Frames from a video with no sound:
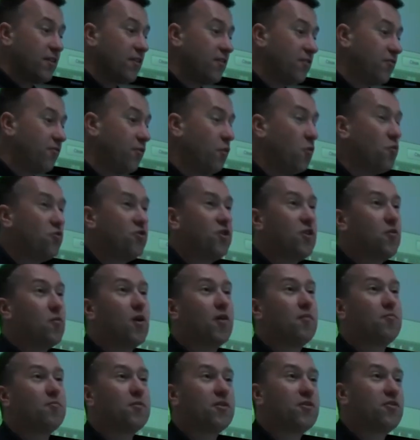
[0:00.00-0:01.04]
is
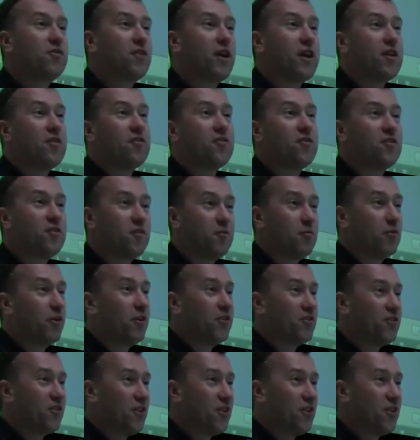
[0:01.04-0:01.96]
forty-one percent deployed.